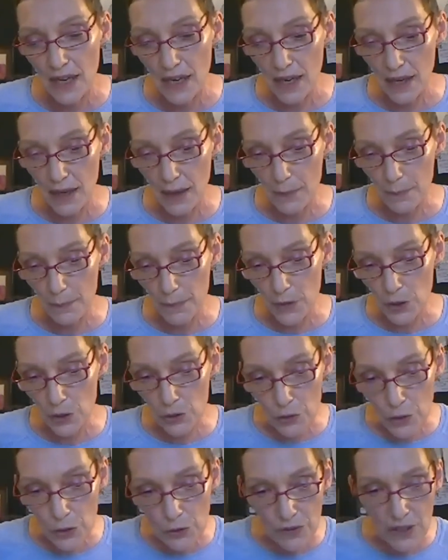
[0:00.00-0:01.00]
um,
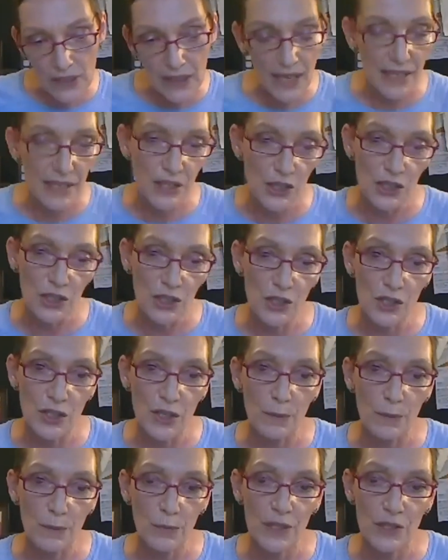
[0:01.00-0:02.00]
through
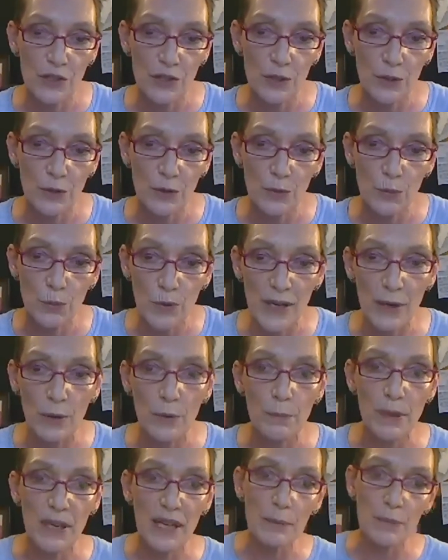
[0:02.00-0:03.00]
relationship, which could well
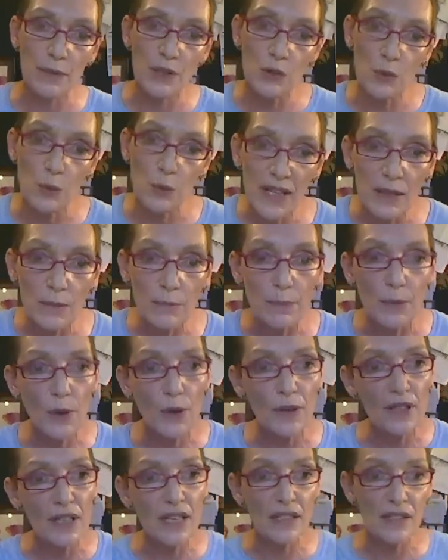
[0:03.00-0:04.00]
be between
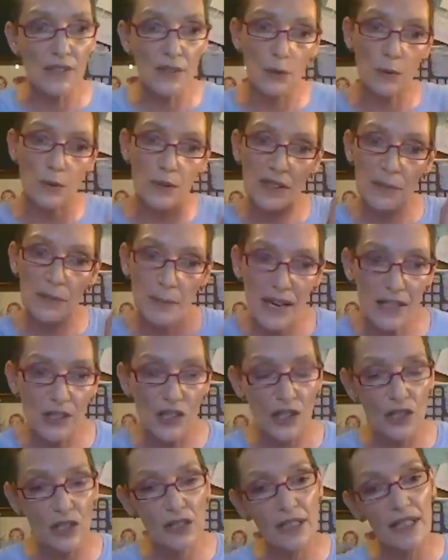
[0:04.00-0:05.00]
bodies or
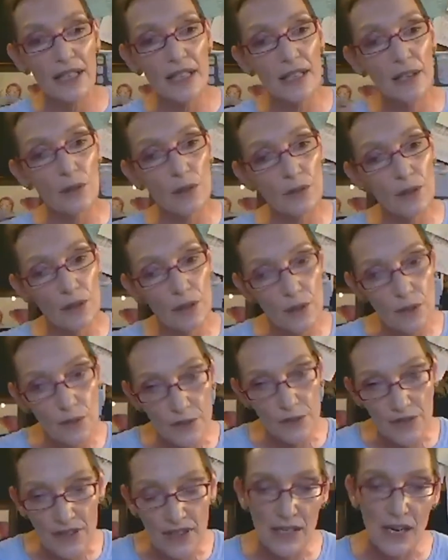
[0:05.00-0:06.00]
spatially or
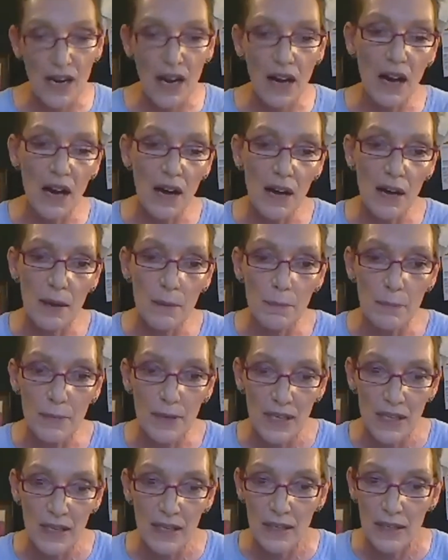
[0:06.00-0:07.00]
across time.
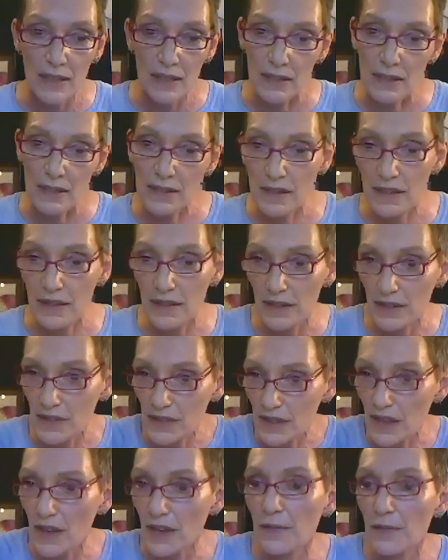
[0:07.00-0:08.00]
It's
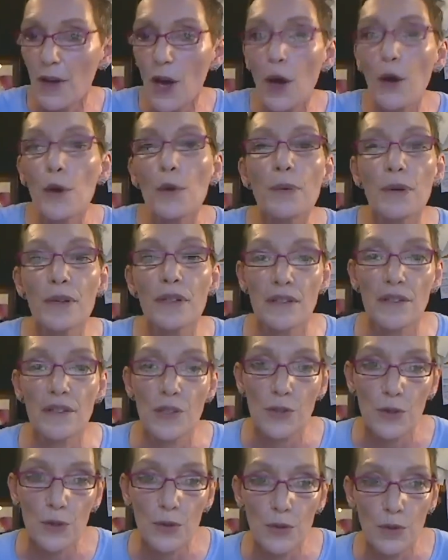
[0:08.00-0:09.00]
kind of open
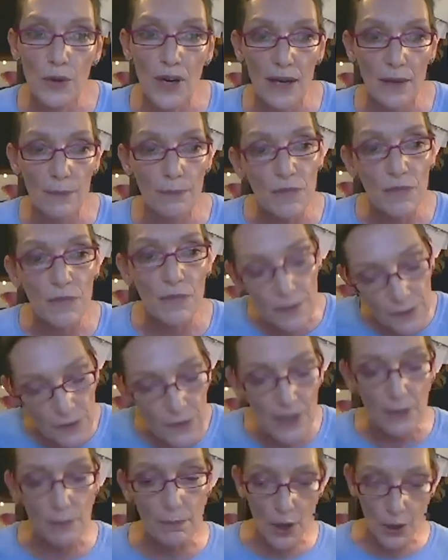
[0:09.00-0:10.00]
to um,
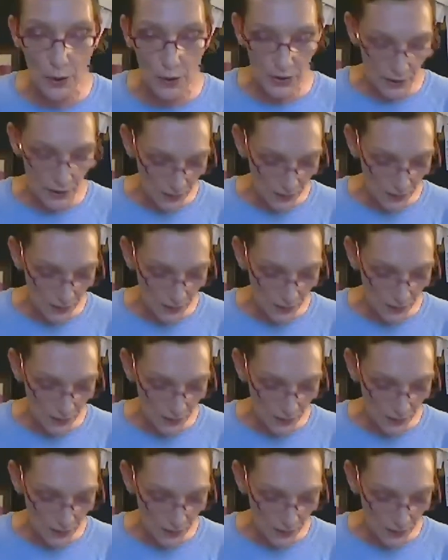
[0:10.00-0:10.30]
differing modes